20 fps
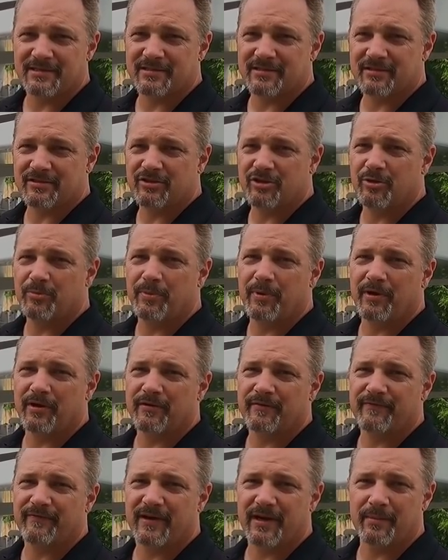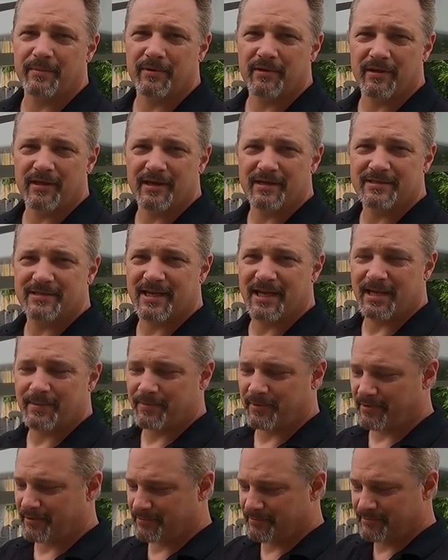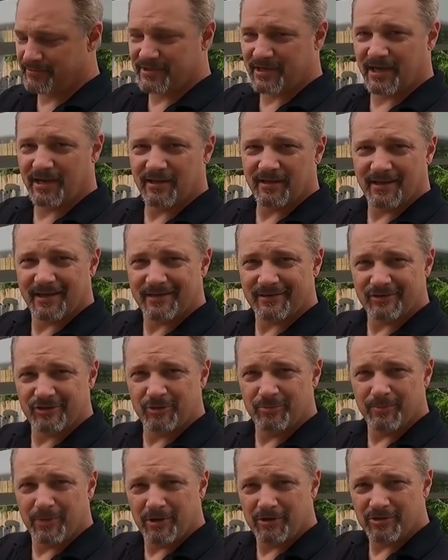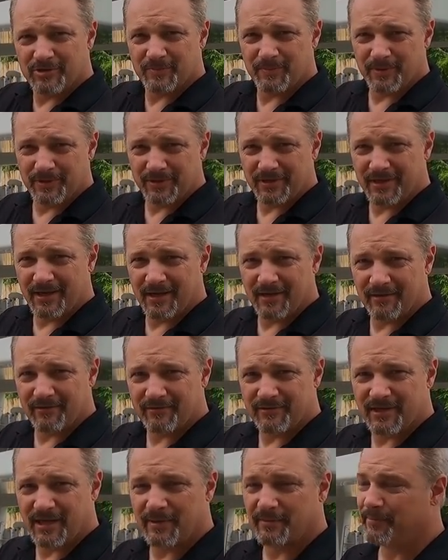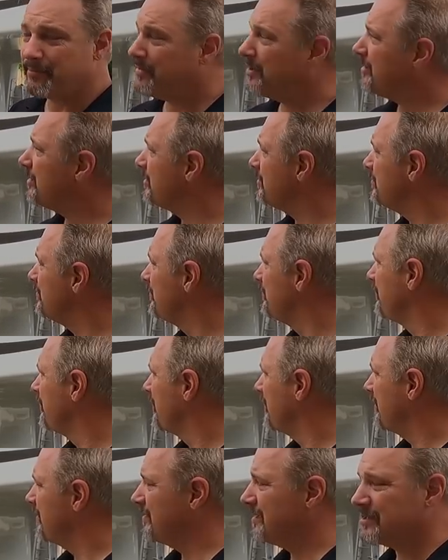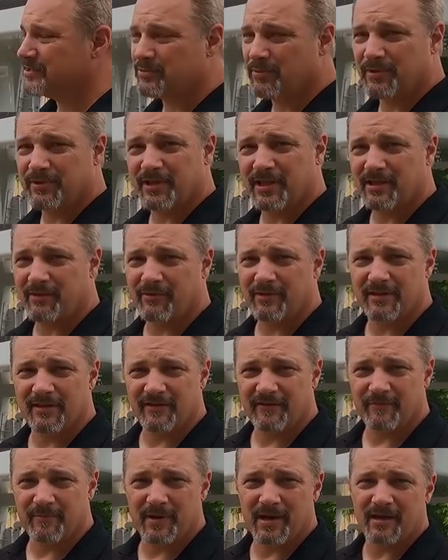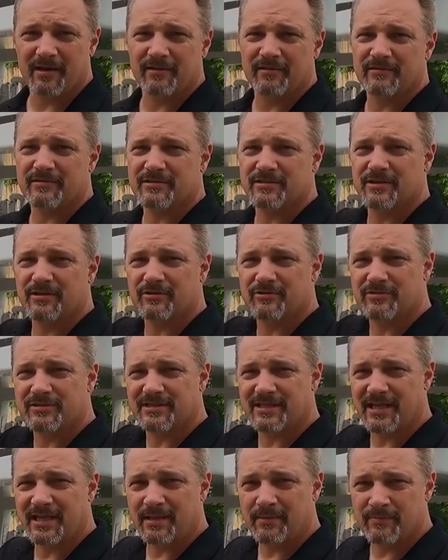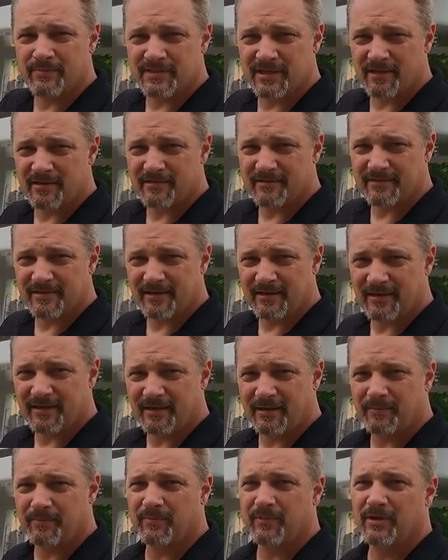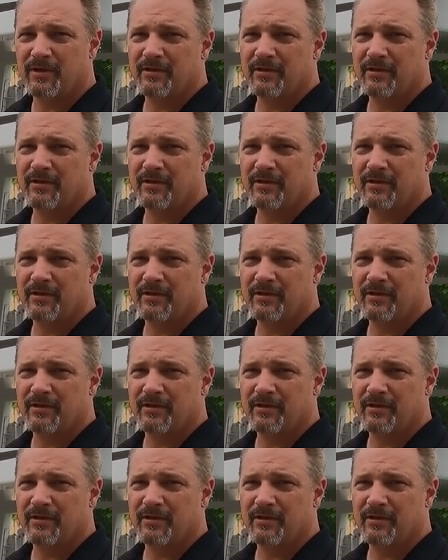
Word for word: It's a two-part fiberglass camper. It's kind of like two boats put together, top and bottom. That's one thing we love about it. There's no seams on top.